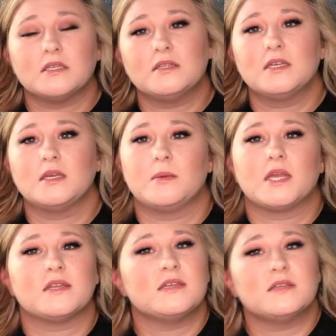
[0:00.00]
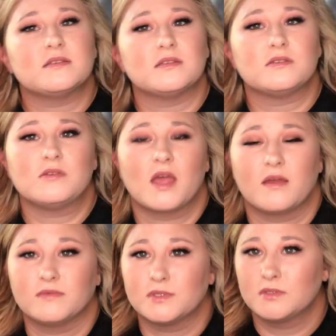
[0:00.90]
the good thing about it is you
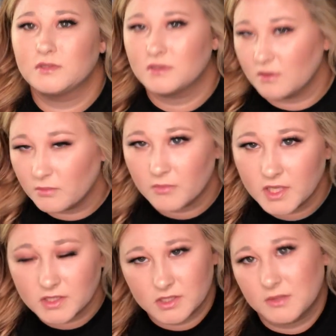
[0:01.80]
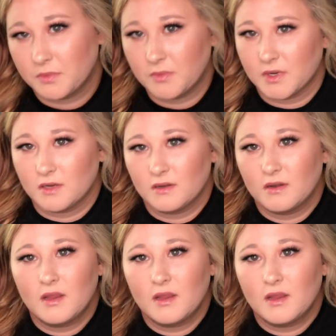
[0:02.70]
have so much support.